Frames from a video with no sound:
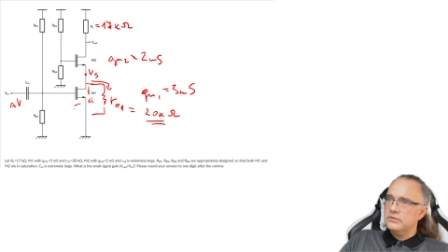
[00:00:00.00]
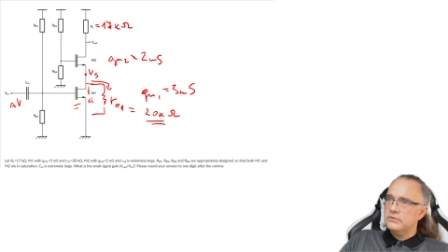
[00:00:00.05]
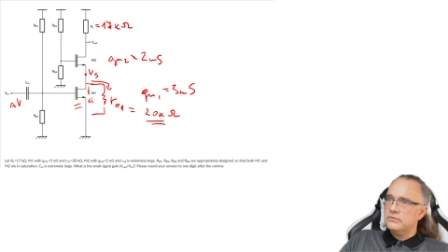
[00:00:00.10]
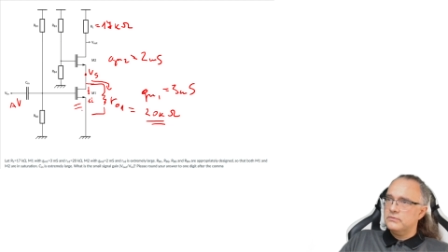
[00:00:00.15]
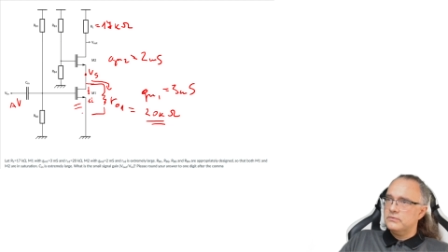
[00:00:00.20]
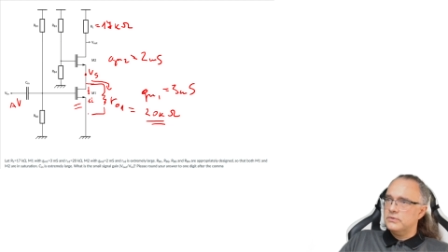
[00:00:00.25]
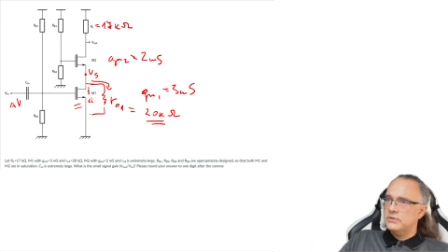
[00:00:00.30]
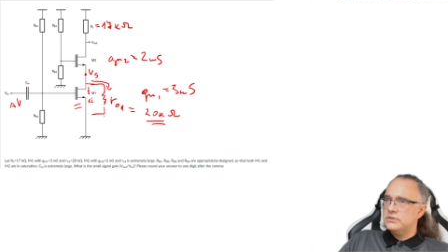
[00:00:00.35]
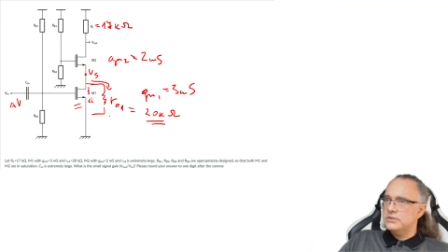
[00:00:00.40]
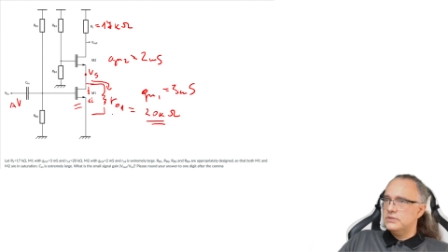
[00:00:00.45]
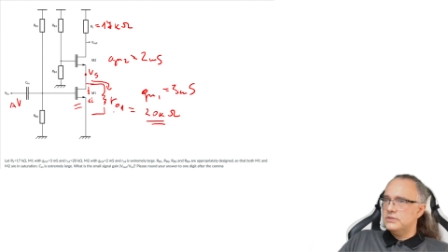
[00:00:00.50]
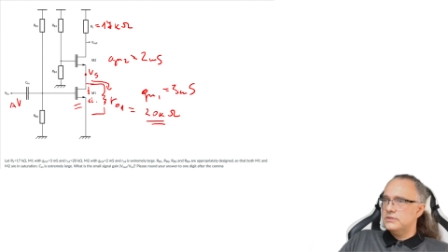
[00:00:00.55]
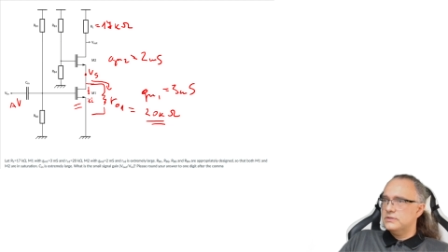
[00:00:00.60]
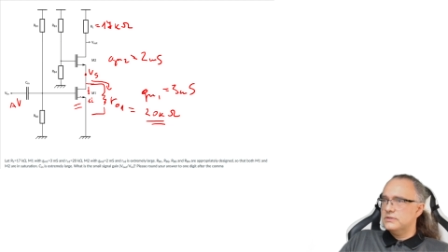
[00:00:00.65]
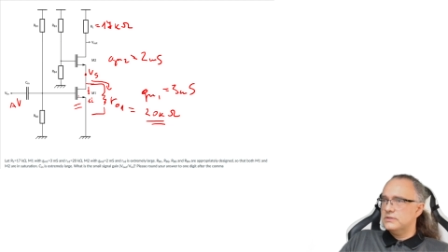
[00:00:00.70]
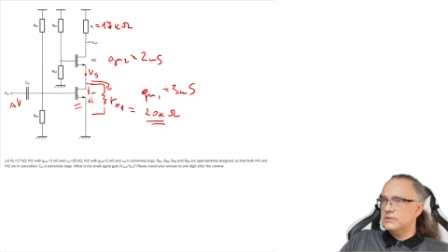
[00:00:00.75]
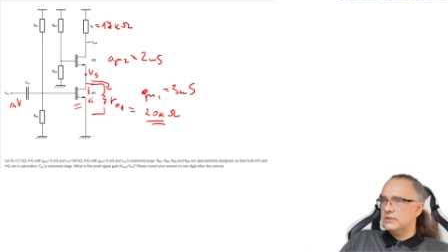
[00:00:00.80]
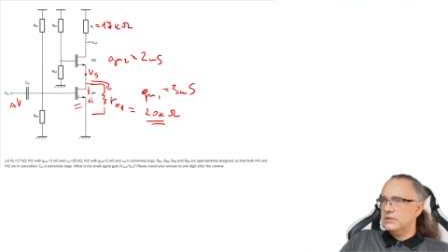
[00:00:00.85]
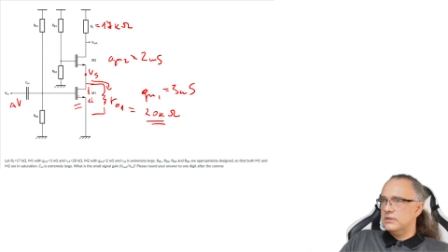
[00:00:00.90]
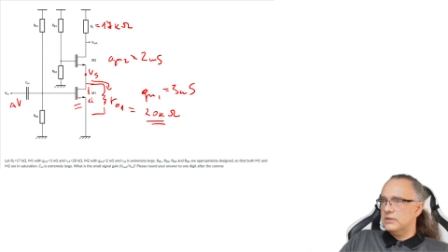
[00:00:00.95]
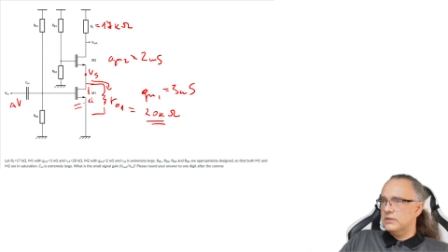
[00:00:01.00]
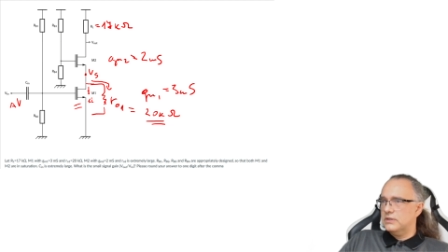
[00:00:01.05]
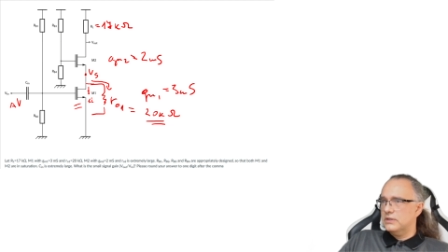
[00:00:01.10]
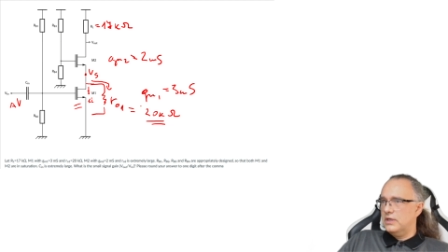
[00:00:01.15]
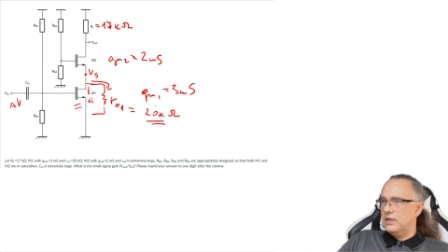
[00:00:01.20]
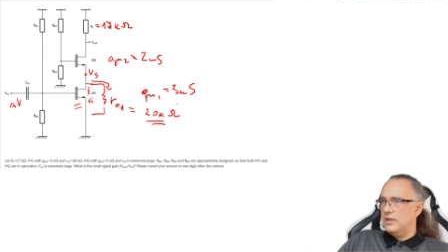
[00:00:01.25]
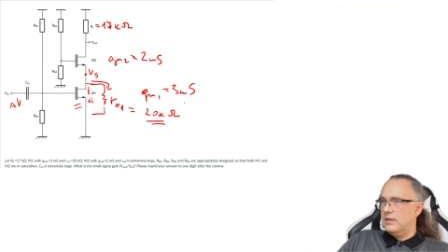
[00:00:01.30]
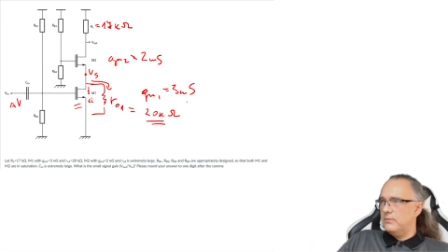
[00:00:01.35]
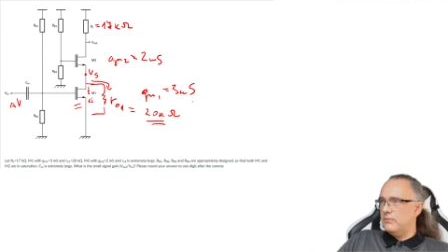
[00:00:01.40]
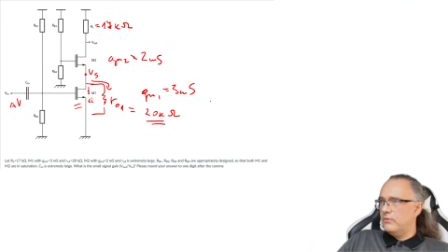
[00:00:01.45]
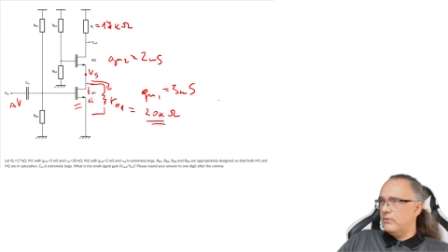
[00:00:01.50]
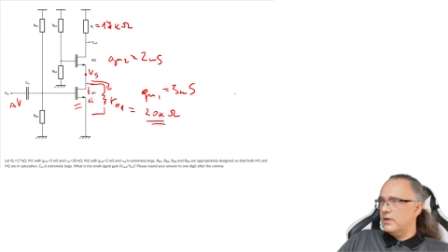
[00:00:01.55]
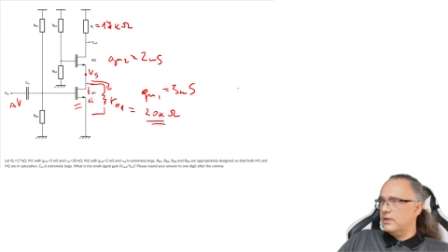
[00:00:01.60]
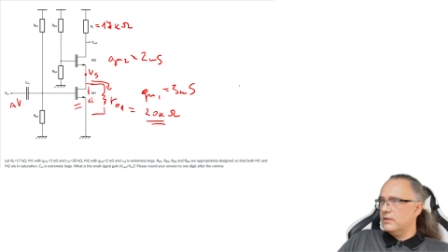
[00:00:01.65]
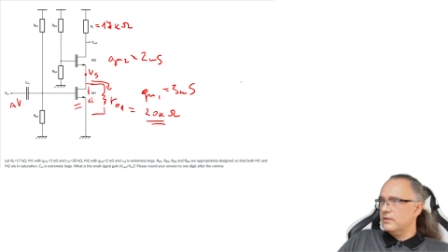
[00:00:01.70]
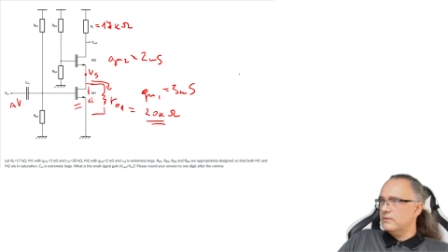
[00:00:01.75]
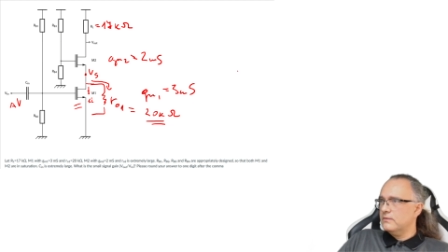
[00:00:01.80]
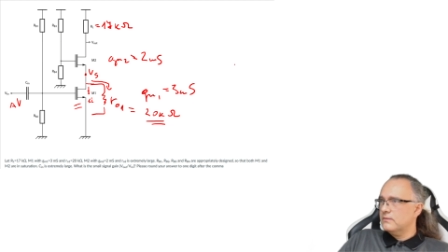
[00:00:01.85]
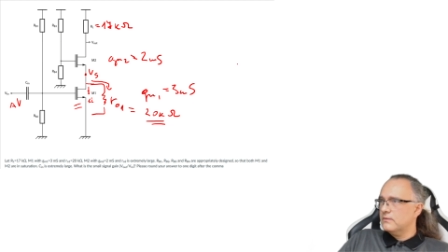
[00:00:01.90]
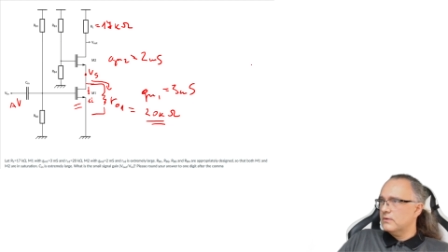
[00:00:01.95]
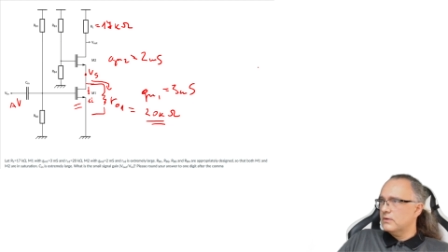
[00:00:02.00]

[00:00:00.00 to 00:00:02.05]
which is M1.